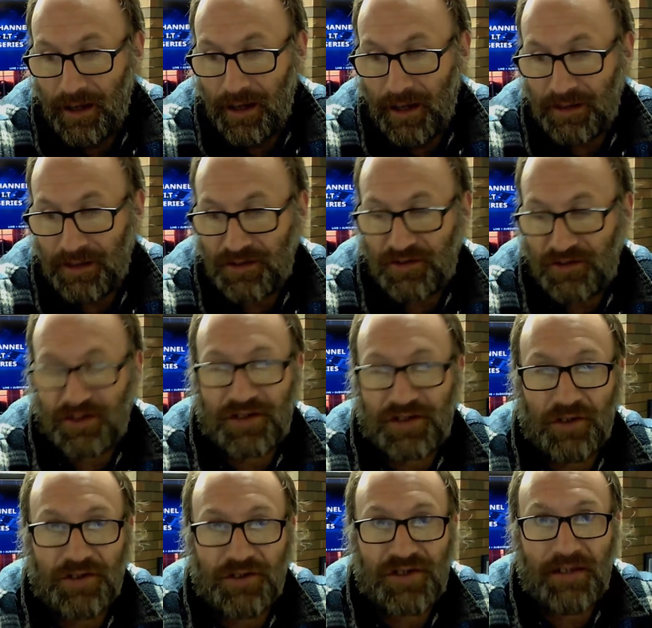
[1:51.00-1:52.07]
It's
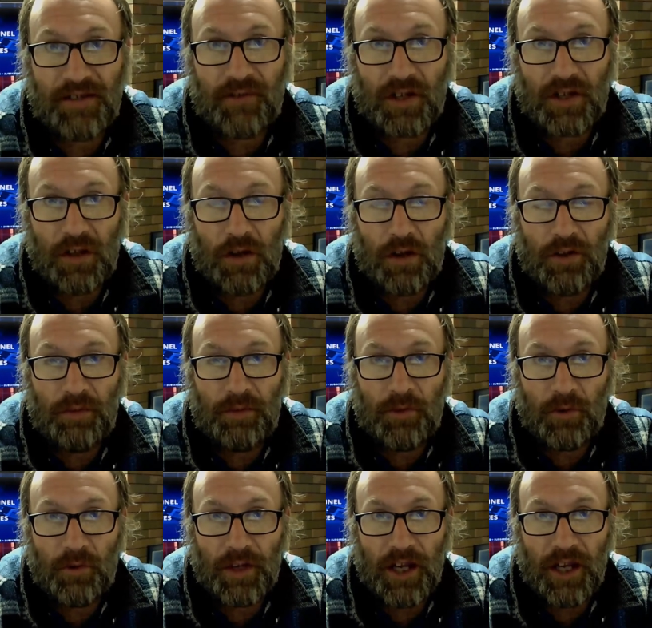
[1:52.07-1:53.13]
just on 7 o'clock in the
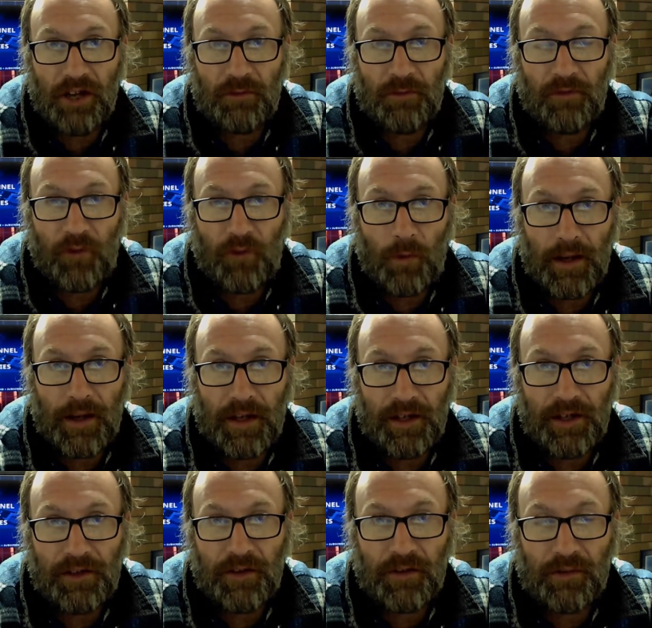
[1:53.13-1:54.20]
morning here, and before we get
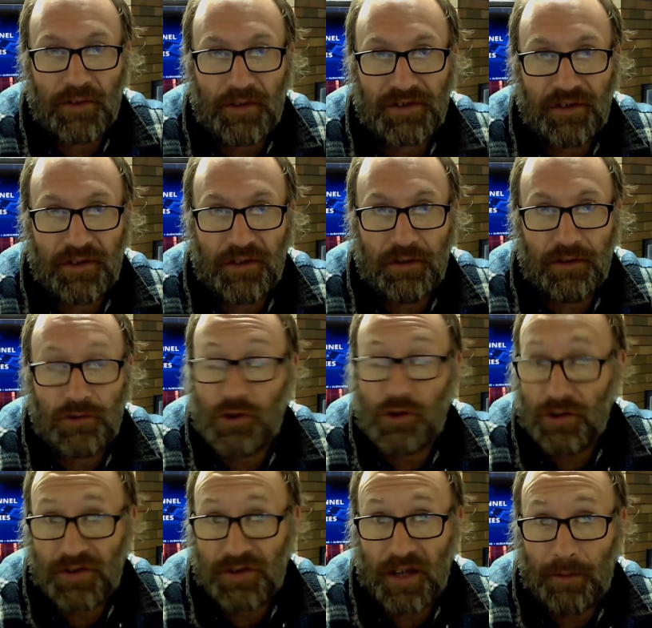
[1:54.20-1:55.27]
into the rest of the
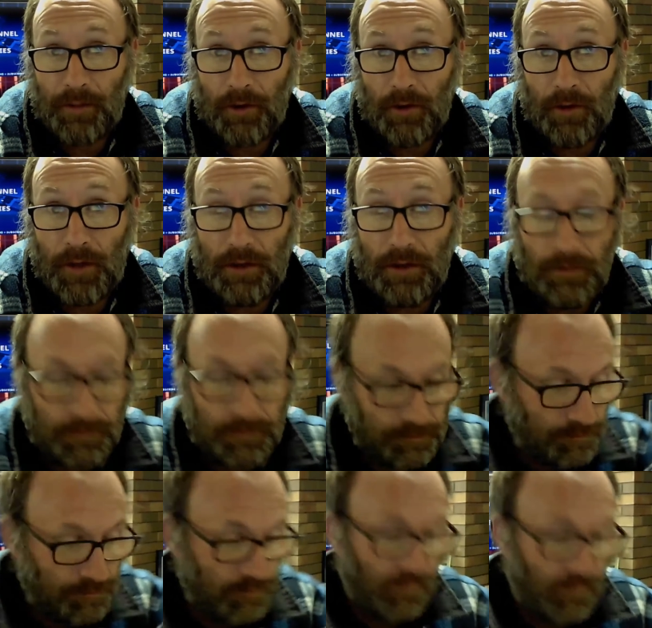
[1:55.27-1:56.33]
Tuesday promo,
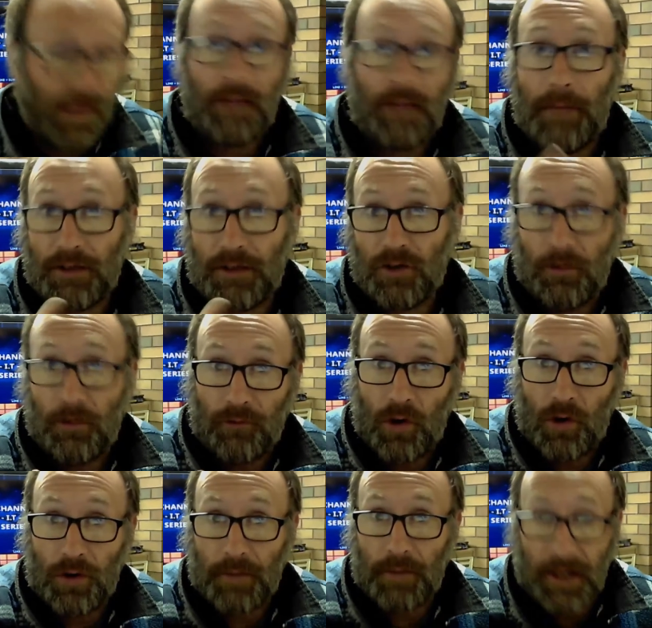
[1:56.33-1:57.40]
that much I'm
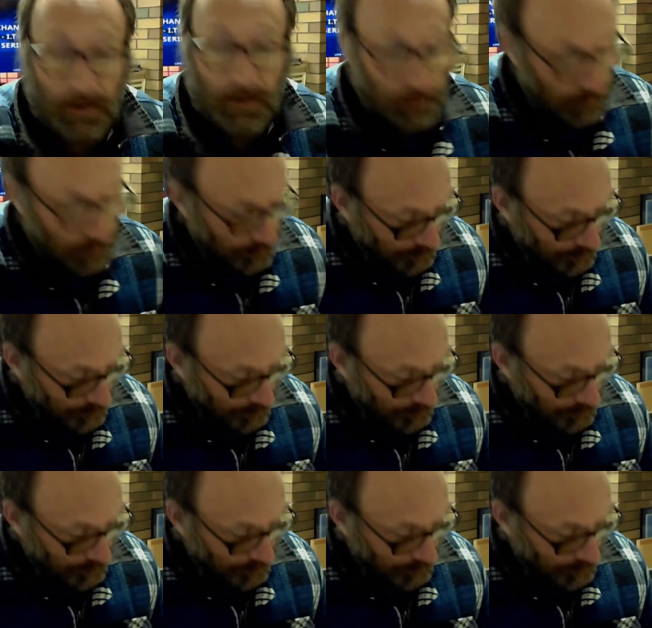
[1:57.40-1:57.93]
right about.